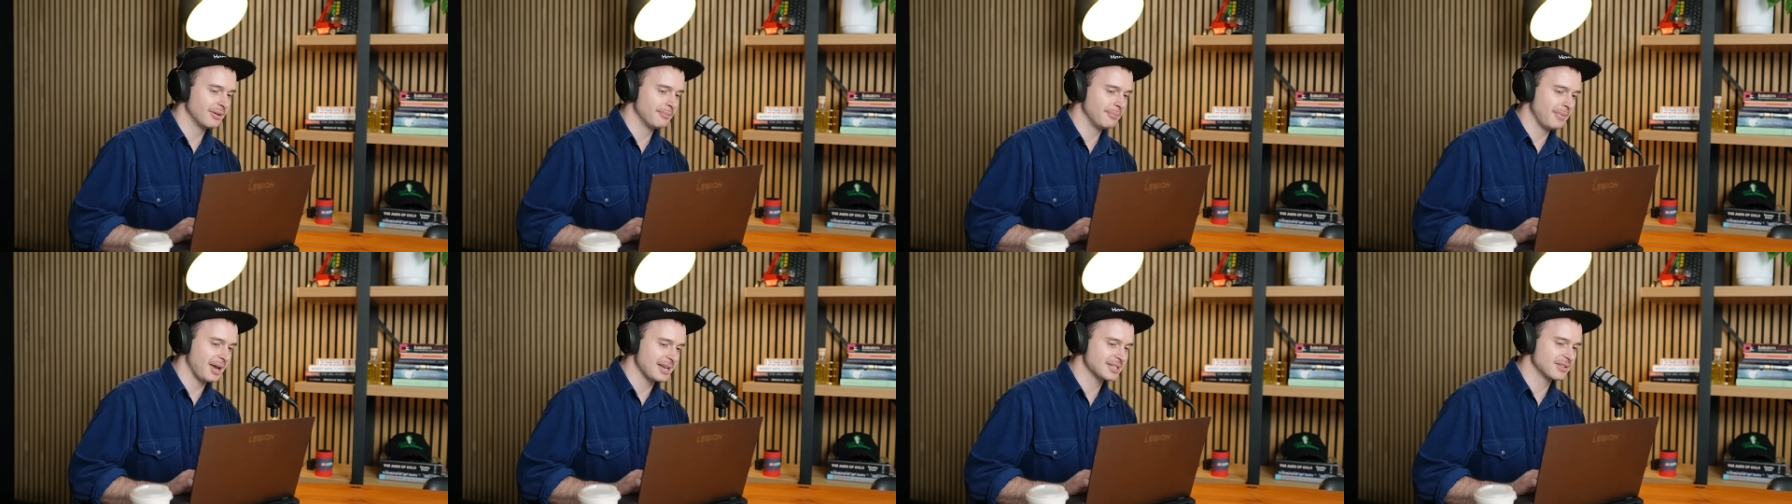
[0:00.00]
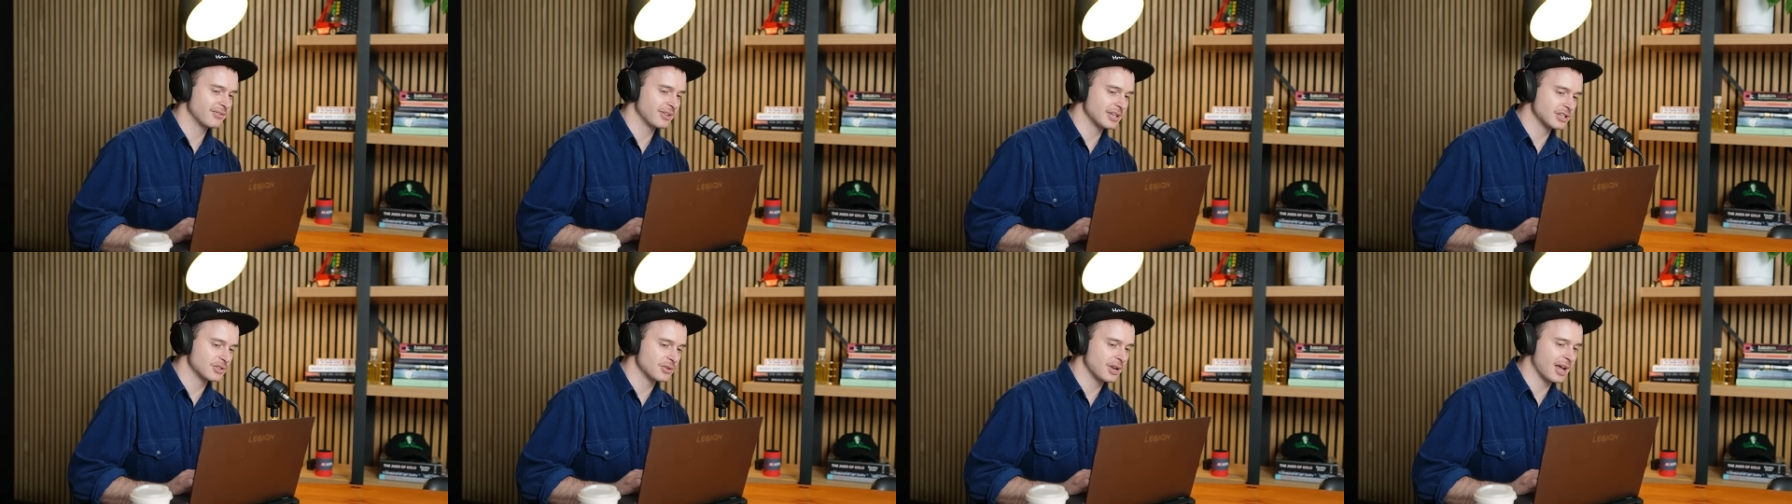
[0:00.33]

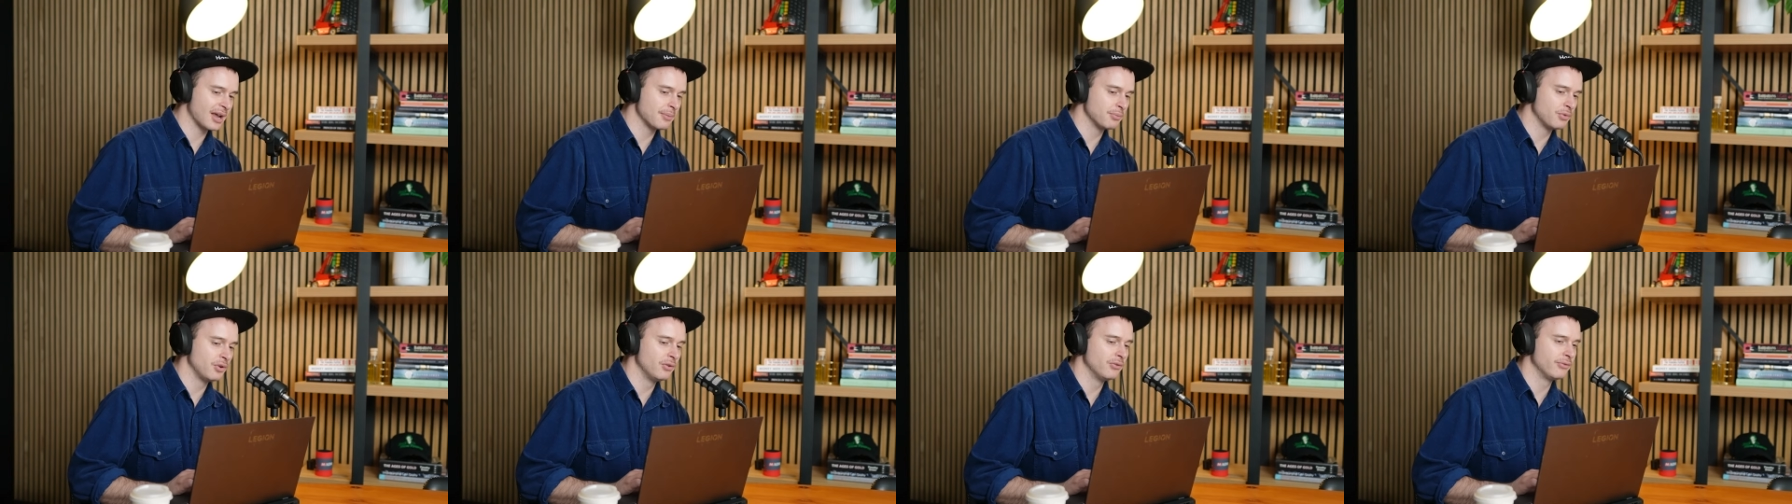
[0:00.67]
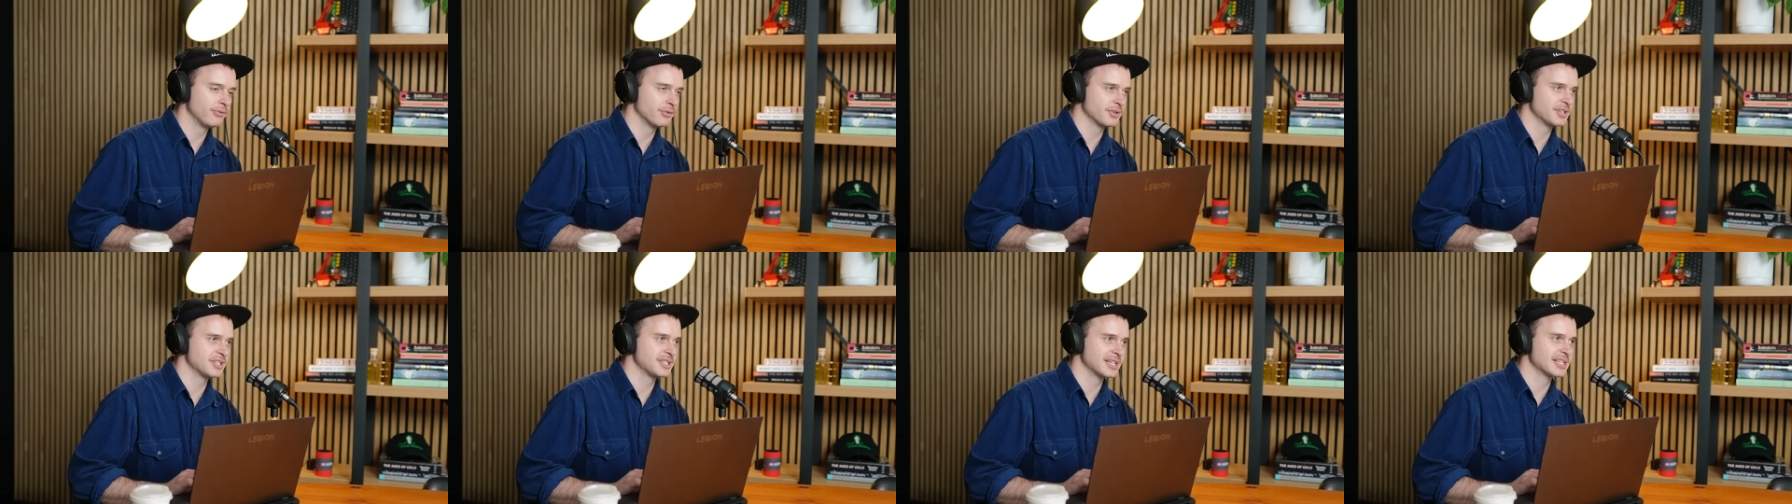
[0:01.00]
massive intraday move
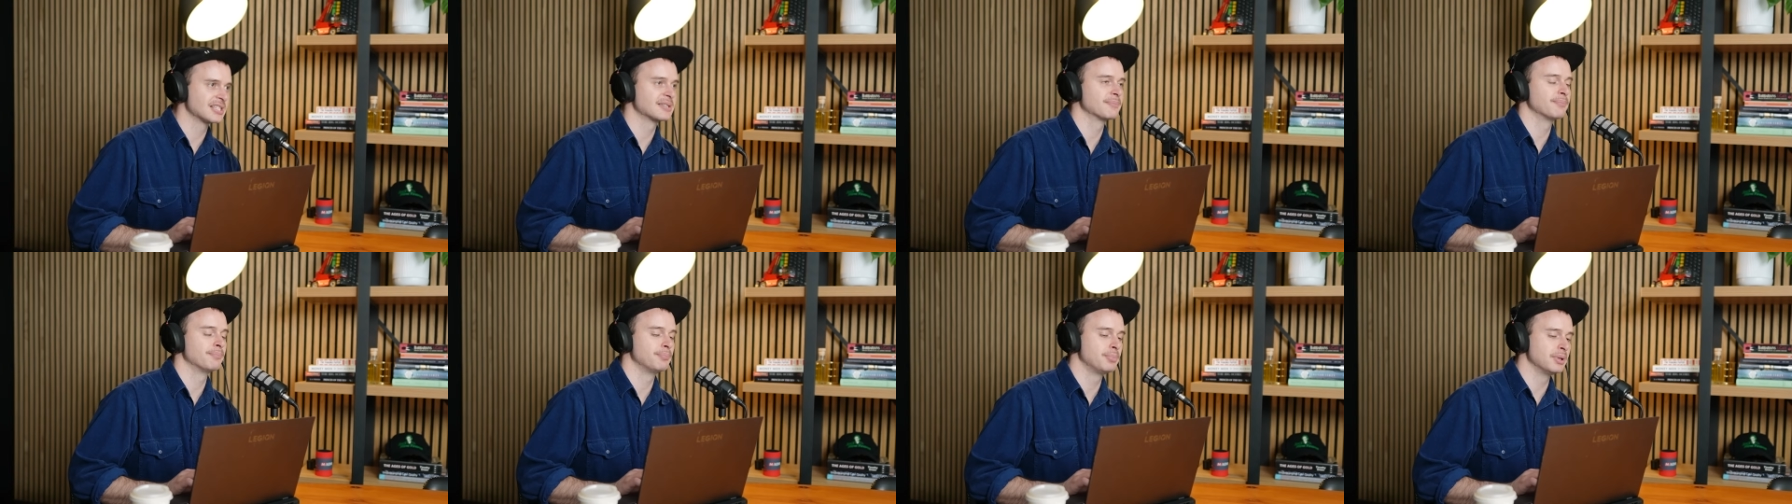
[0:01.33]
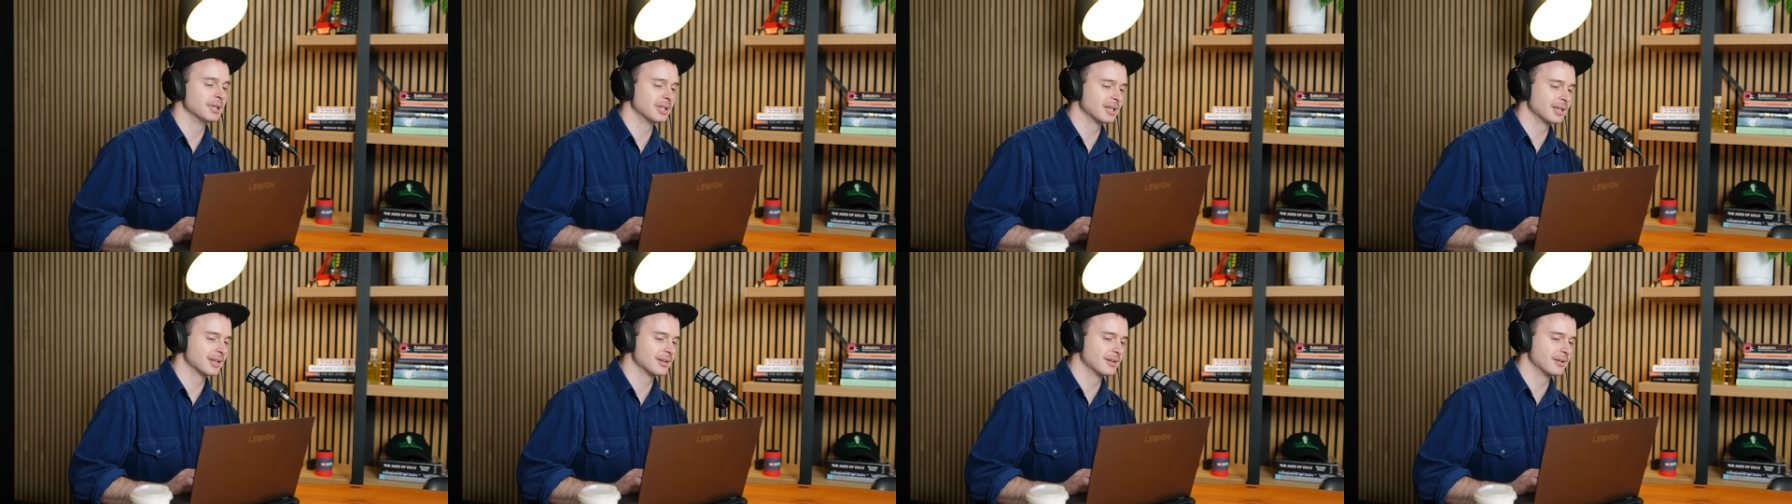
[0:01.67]
for a $6
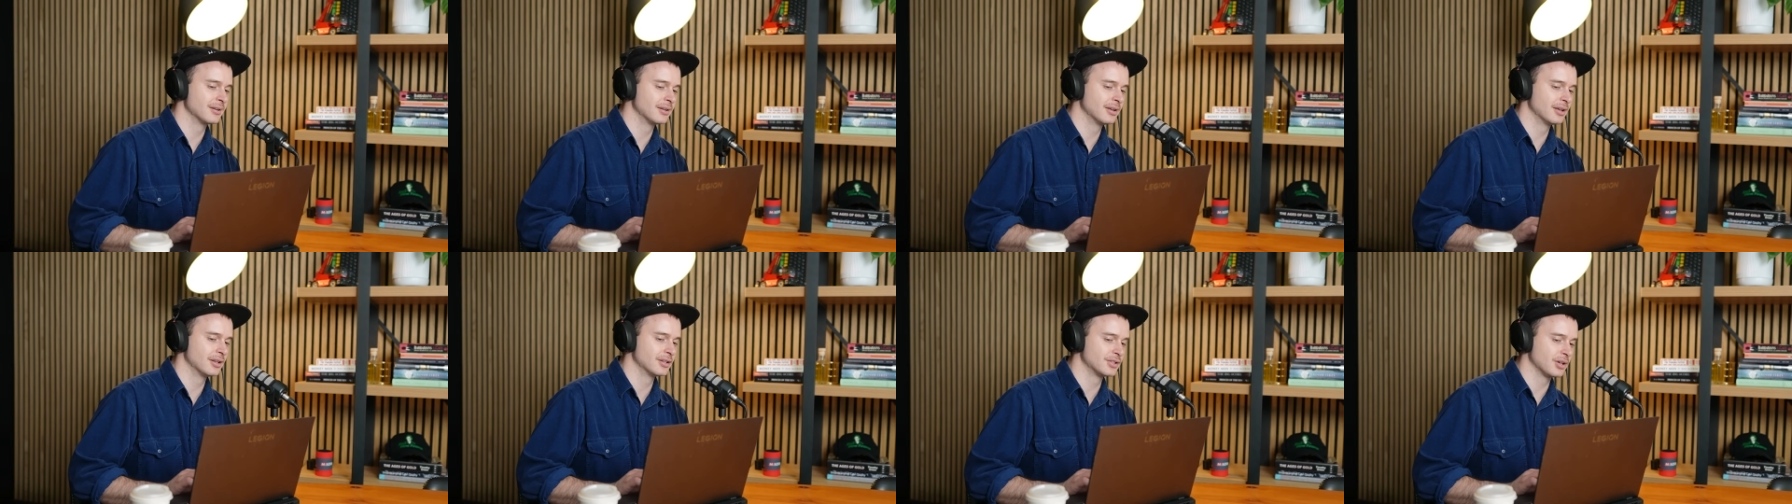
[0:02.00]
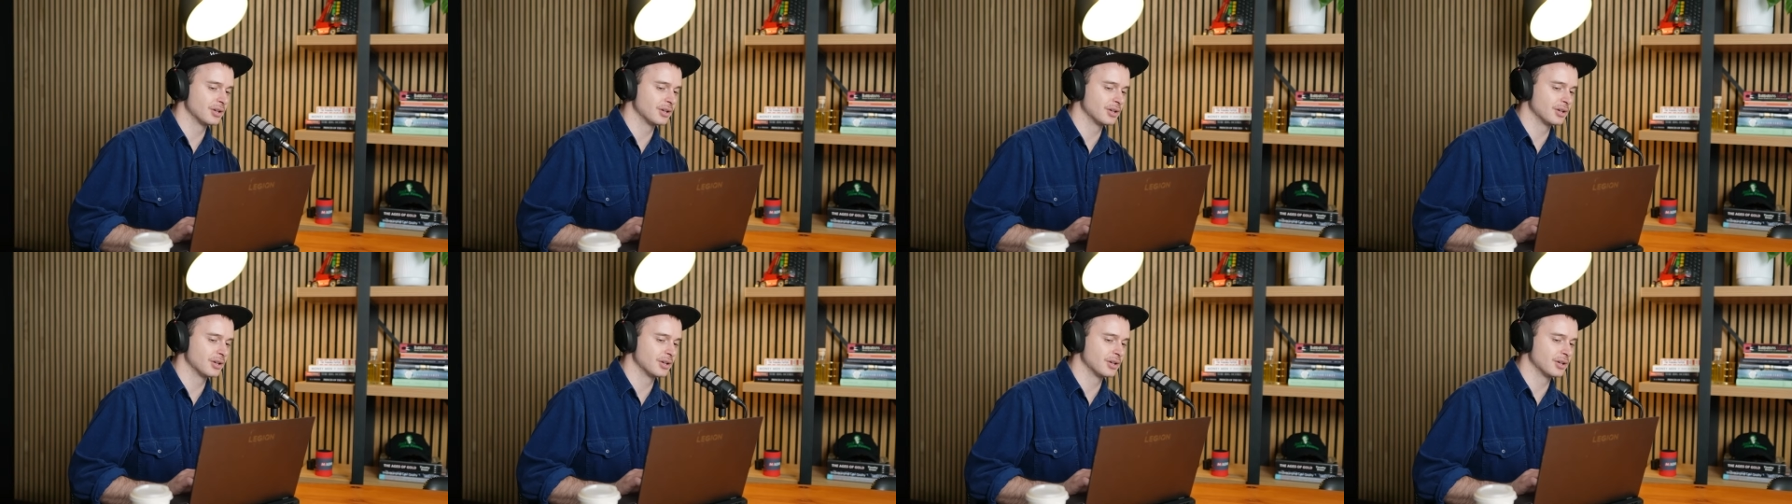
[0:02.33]
billion